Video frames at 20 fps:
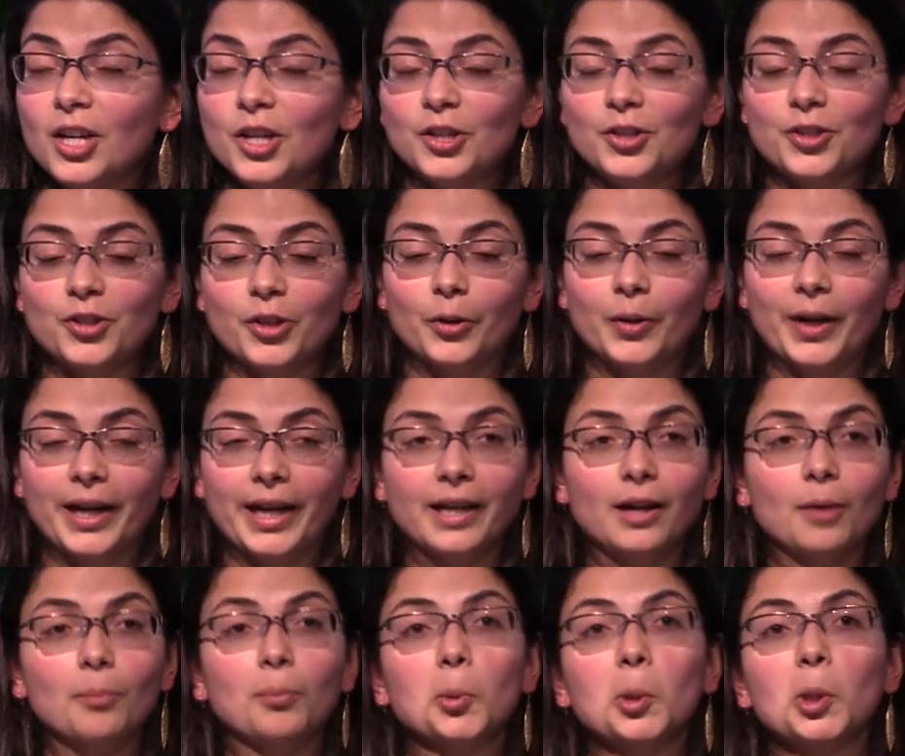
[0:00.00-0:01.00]
So in
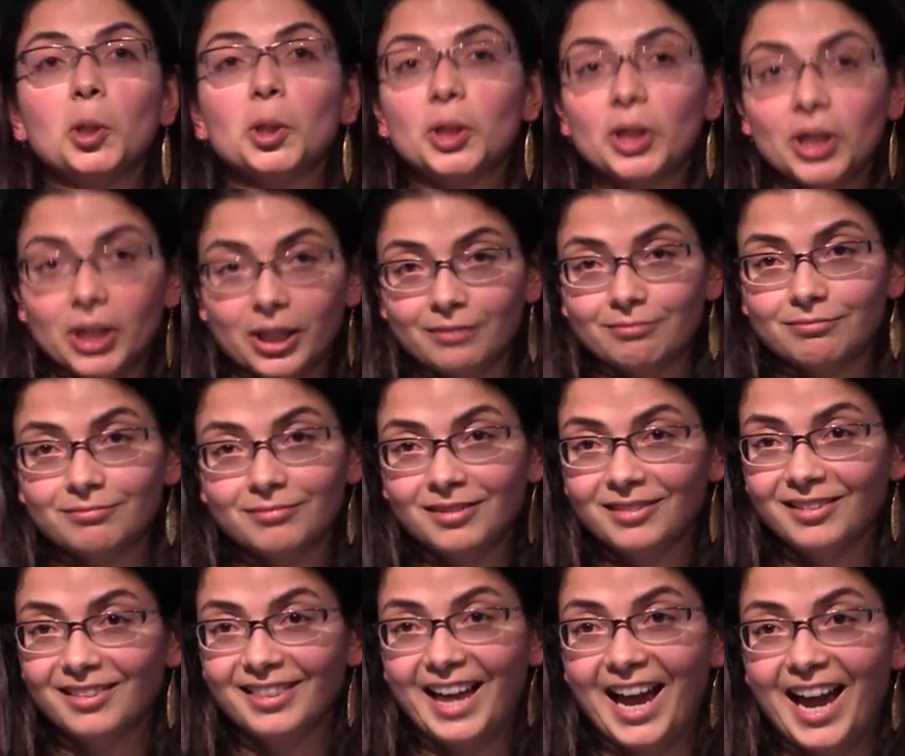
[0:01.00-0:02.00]
a blur,
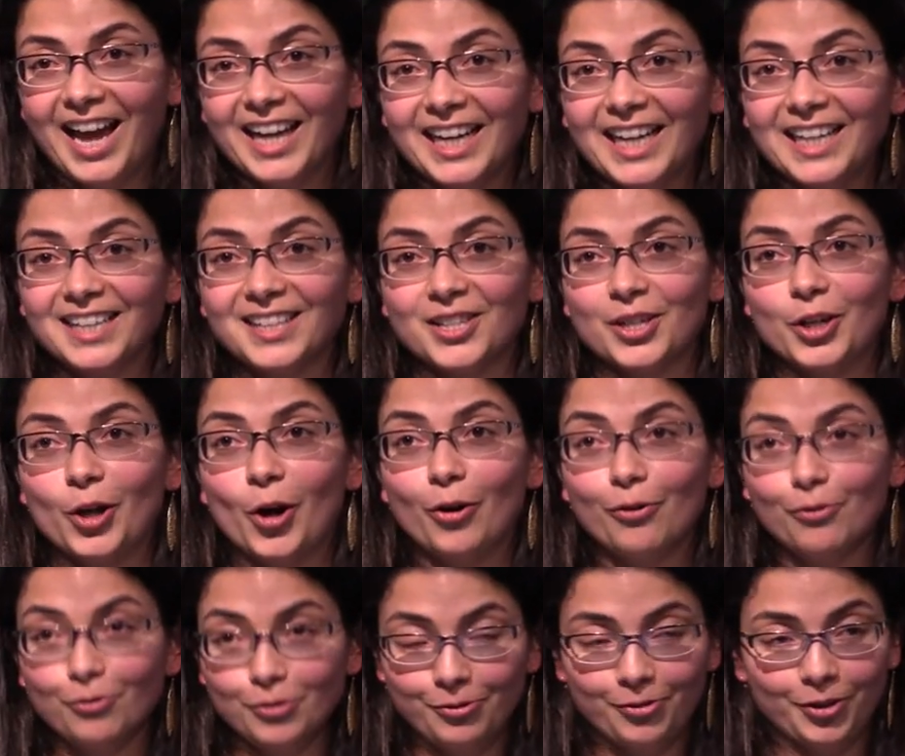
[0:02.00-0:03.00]
that is an
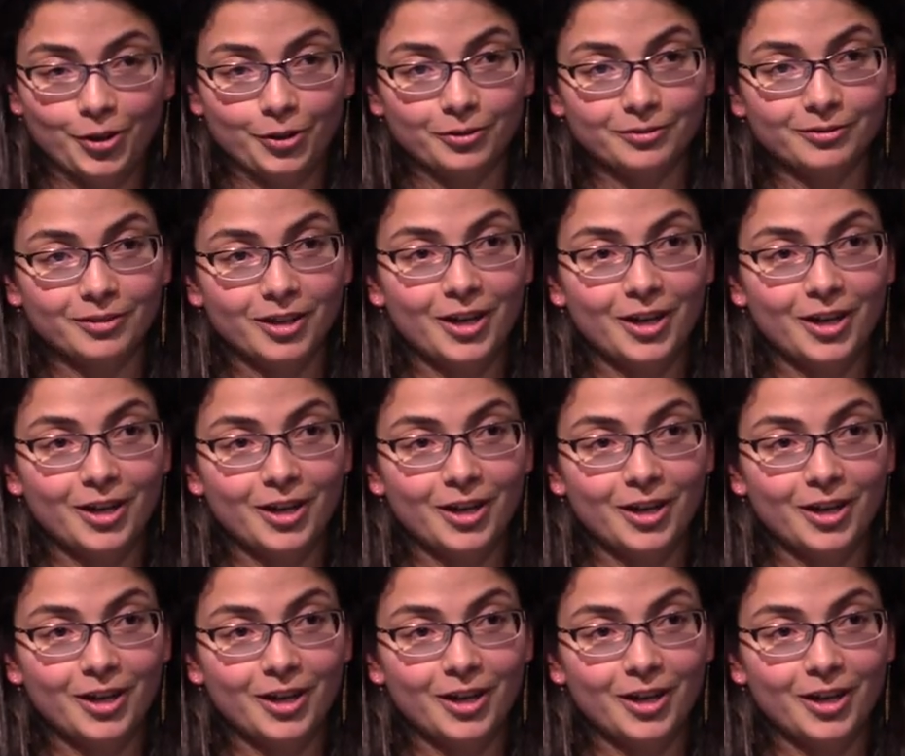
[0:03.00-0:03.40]
overview